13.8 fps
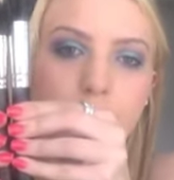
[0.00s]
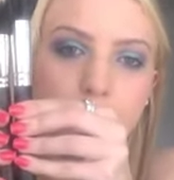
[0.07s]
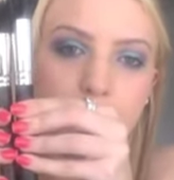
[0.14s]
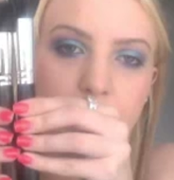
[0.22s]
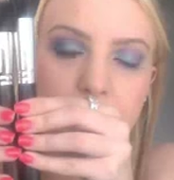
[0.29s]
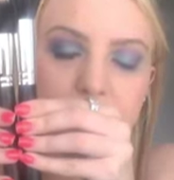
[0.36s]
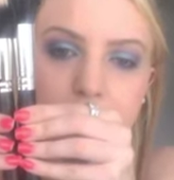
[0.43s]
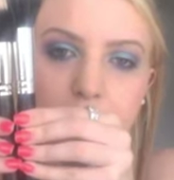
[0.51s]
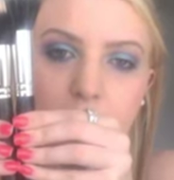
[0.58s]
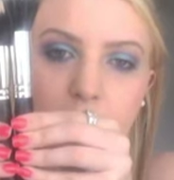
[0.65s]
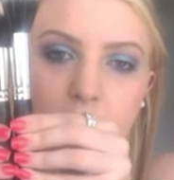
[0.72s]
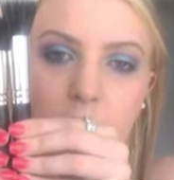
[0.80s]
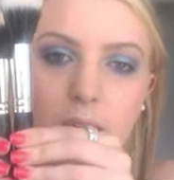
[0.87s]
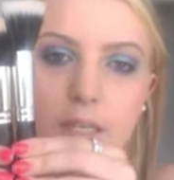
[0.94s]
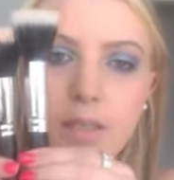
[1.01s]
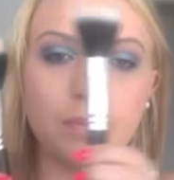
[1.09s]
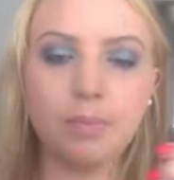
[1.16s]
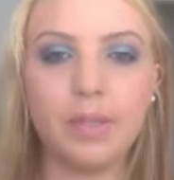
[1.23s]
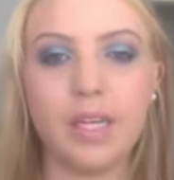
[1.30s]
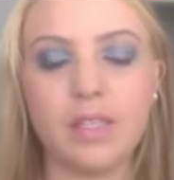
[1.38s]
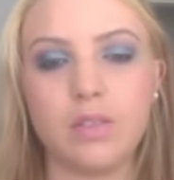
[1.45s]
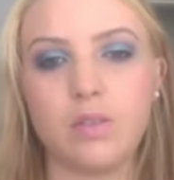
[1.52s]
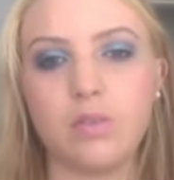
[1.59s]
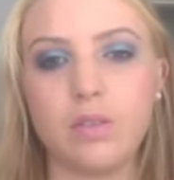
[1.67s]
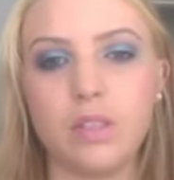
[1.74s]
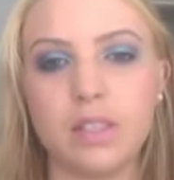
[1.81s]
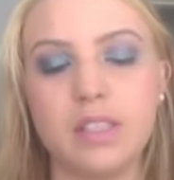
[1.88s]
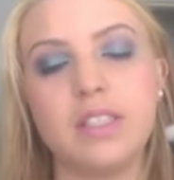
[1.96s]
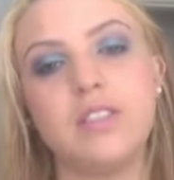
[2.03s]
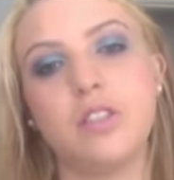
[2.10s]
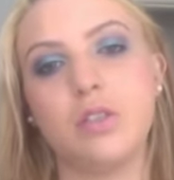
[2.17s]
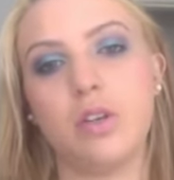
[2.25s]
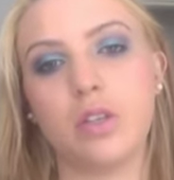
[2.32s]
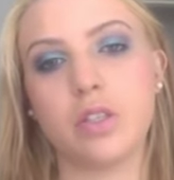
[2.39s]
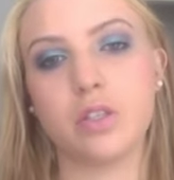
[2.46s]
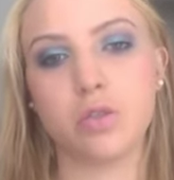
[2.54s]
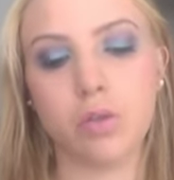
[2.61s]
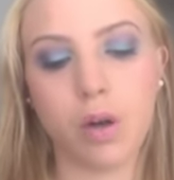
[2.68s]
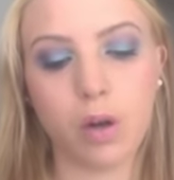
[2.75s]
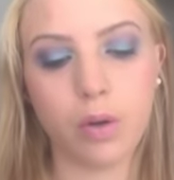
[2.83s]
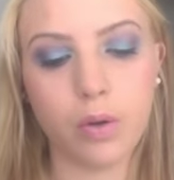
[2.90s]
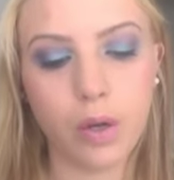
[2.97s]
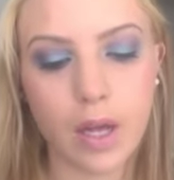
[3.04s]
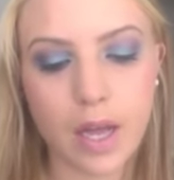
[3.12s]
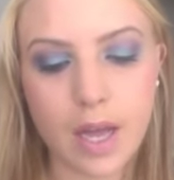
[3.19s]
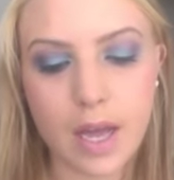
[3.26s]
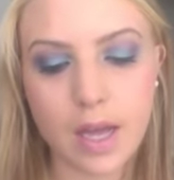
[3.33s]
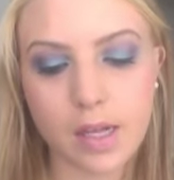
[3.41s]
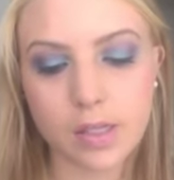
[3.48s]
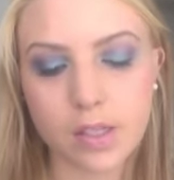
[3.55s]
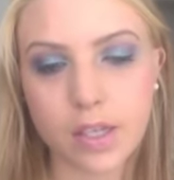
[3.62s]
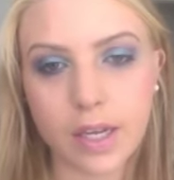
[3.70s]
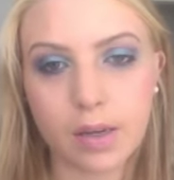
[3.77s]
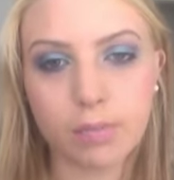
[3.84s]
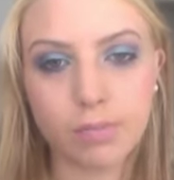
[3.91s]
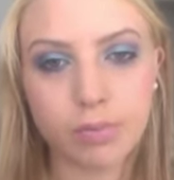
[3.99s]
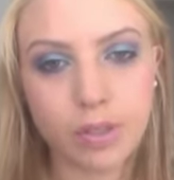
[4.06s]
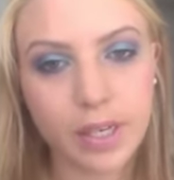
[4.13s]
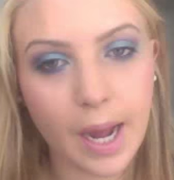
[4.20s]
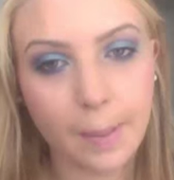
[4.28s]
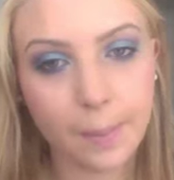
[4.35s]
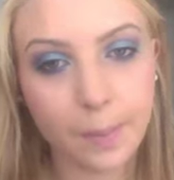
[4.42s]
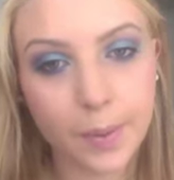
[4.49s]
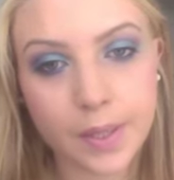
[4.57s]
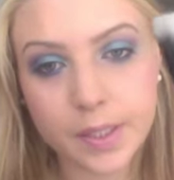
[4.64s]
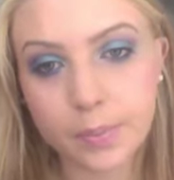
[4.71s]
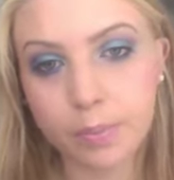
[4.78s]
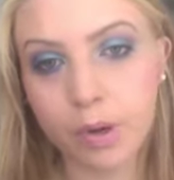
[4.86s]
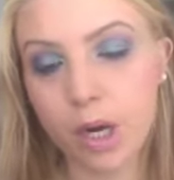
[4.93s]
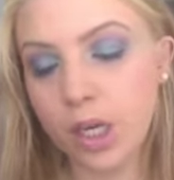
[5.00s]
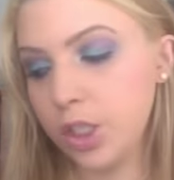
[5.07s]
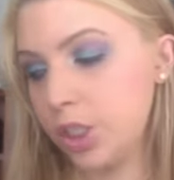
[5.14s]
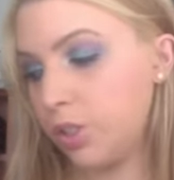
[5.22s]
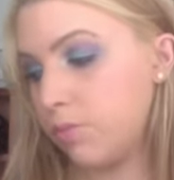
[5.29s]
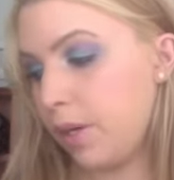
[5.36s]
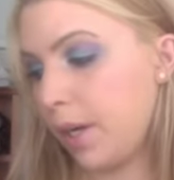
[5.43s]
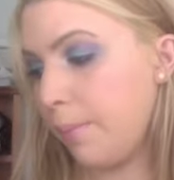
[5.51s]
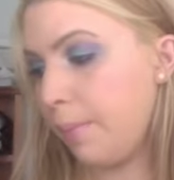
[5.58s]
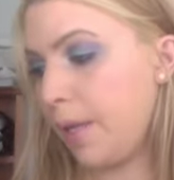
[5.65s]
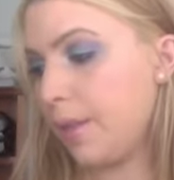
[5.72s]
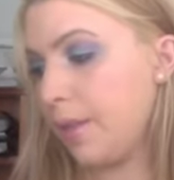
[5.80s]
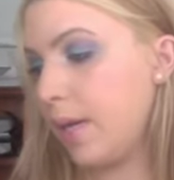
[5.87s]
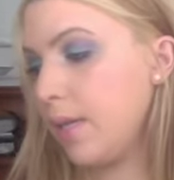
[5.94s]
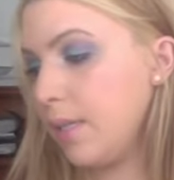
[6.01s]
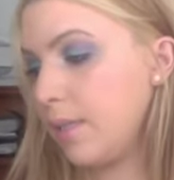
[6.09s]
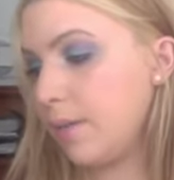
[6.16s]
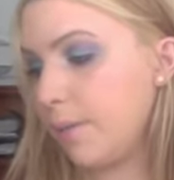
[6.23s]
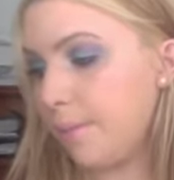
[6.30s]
bit bigger, but that's good because it gives you a lot of control. So yeah, I'm pretty happy with this brush, recommend that.